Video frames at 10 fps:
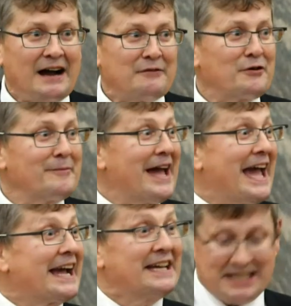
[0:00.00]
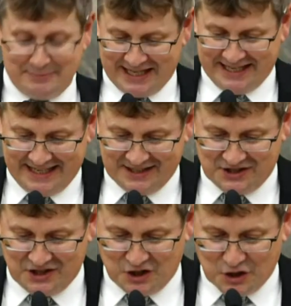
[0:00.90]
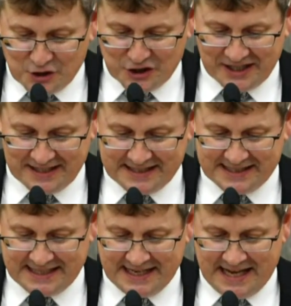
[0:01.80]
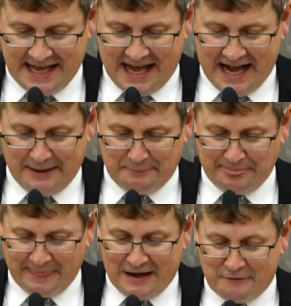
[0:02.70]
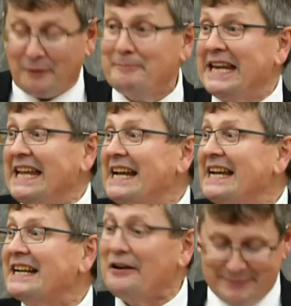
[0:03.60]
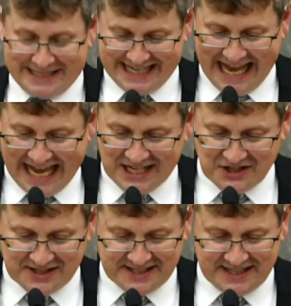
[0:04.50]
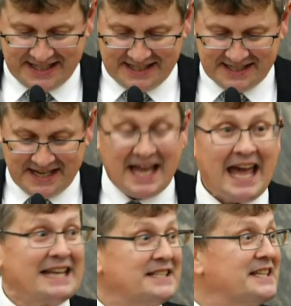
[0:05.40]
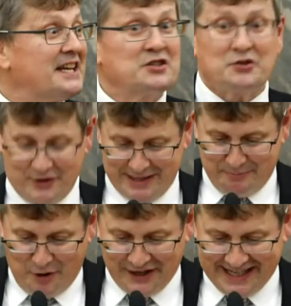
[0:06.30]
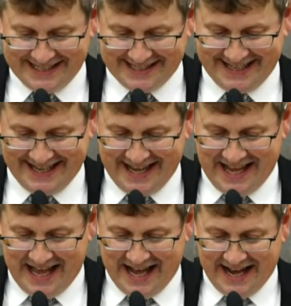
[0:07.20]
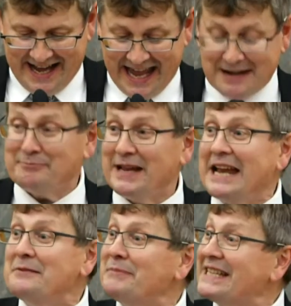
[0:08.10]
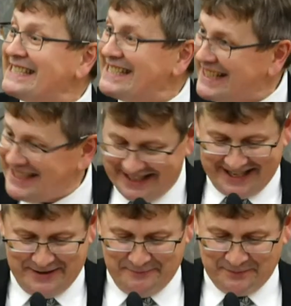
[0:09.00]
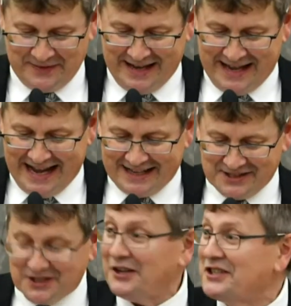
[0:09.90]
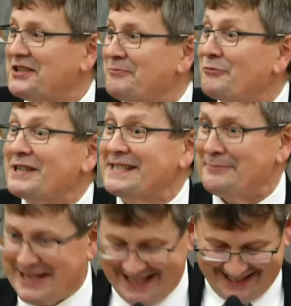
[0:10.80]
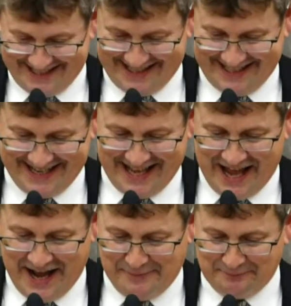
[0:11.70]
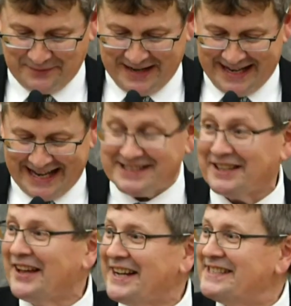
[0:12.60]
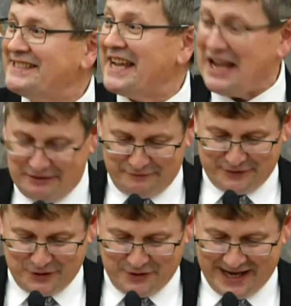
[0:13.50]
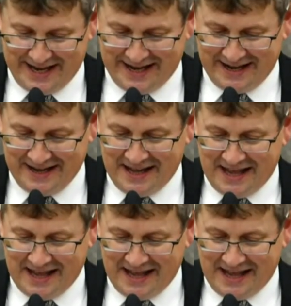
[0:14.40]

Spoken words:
from our academic institutions, from many government agencies and statutory bodies, and in particular, our scholarship recipients, and delighted to have you here.